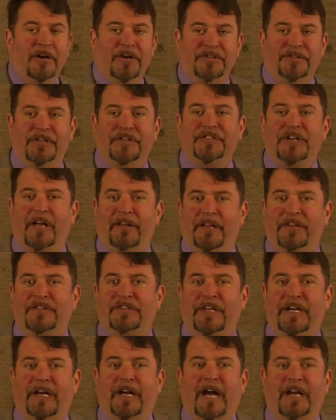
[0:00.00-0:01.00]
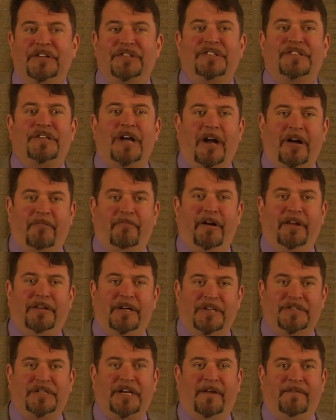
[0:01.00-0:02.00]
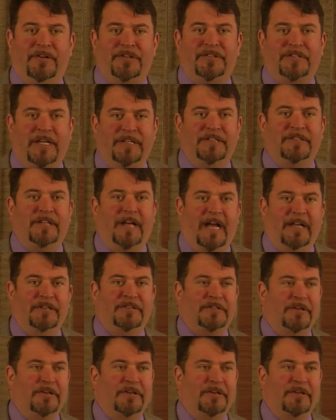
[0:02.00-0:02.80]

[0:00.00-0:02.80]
So this thing kind of stuck with us ever since then.